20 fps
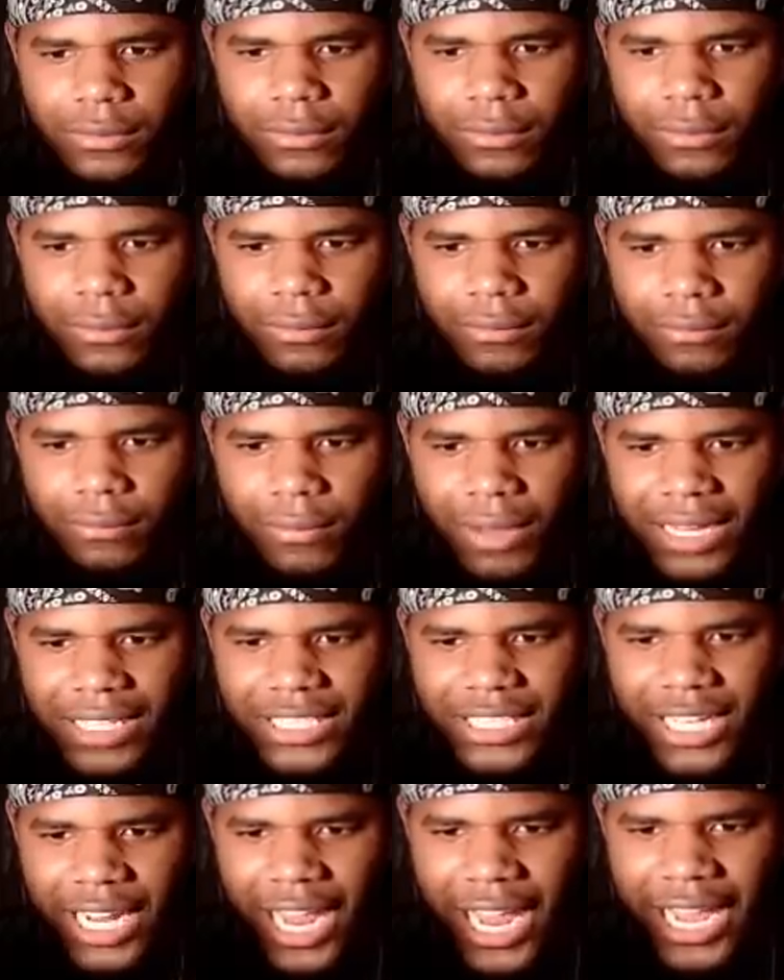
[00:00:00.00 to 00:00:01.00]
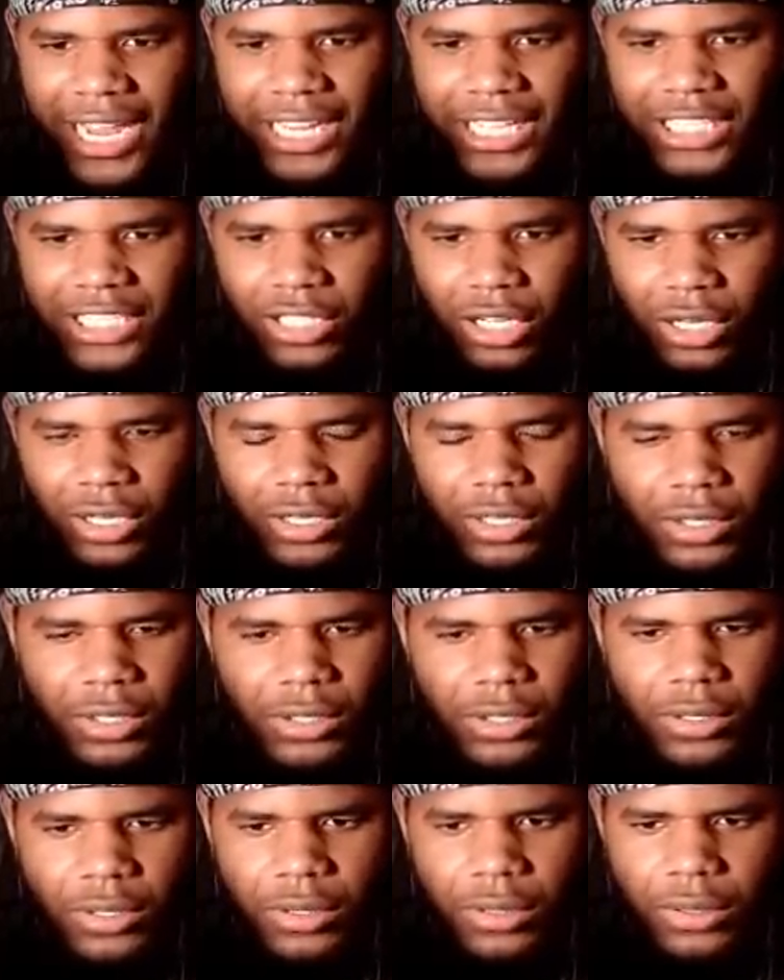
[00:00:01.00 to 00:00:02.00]
the heck is My this? J's, the-
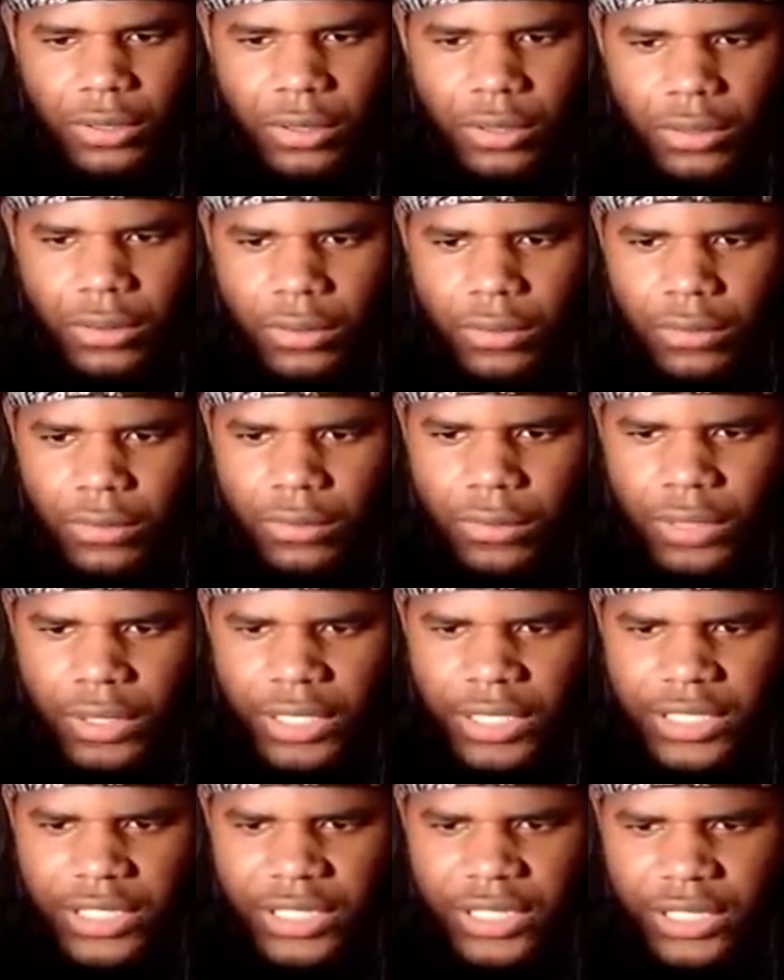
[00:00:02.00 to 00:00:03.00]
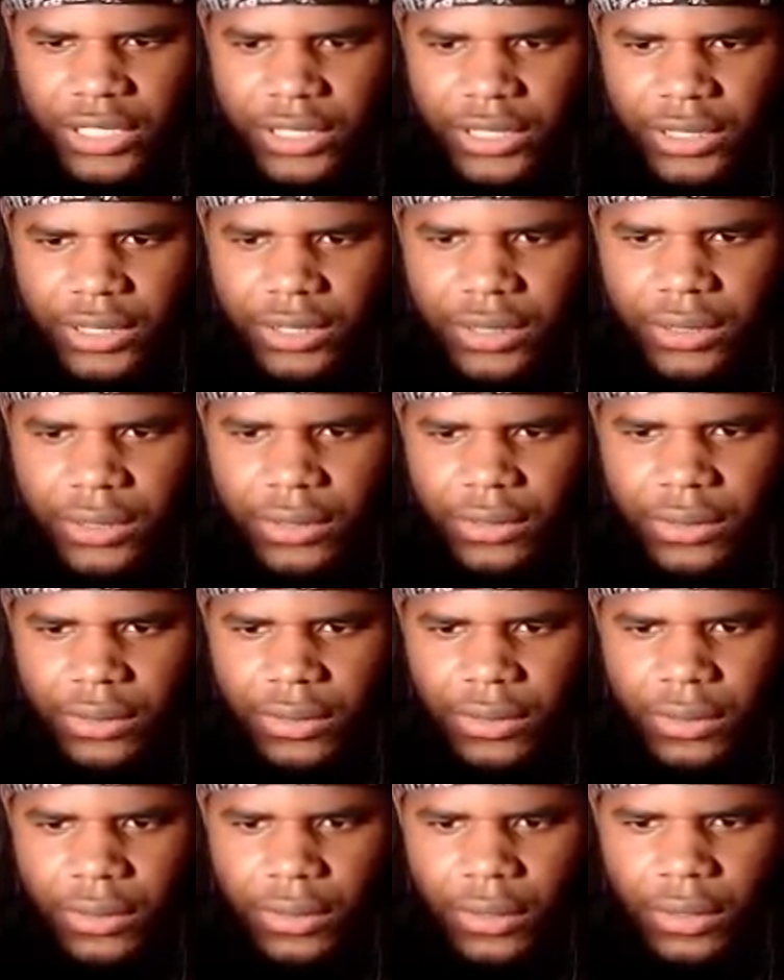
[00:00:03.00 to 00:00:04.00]
What is this? What actually is
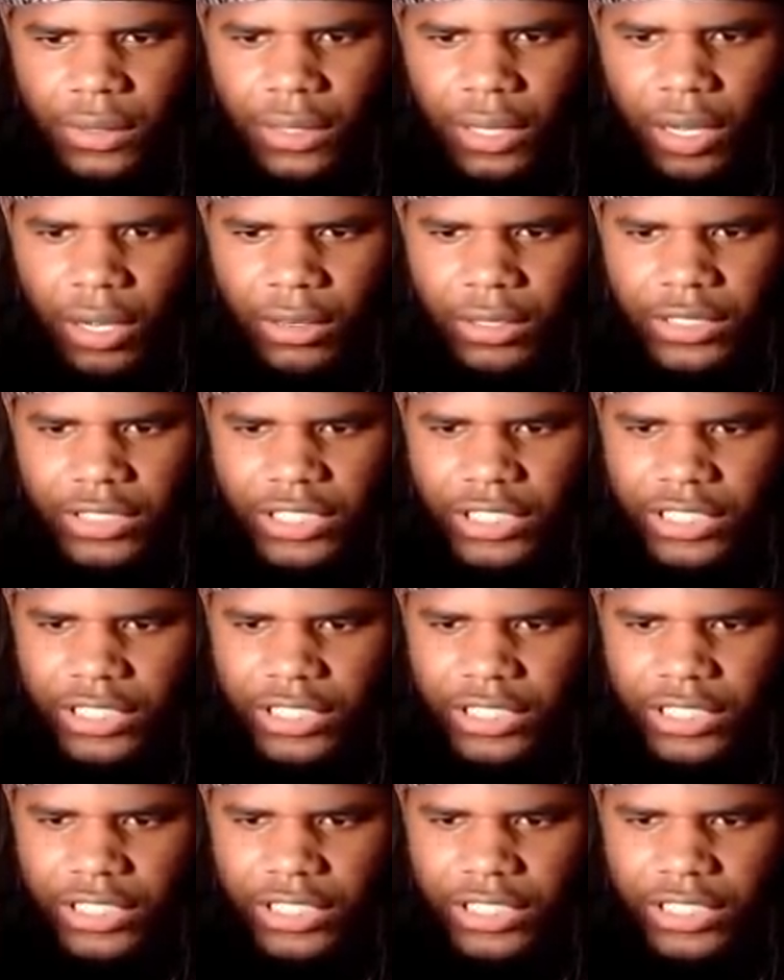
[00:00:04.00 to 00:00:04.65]
this? Oh, is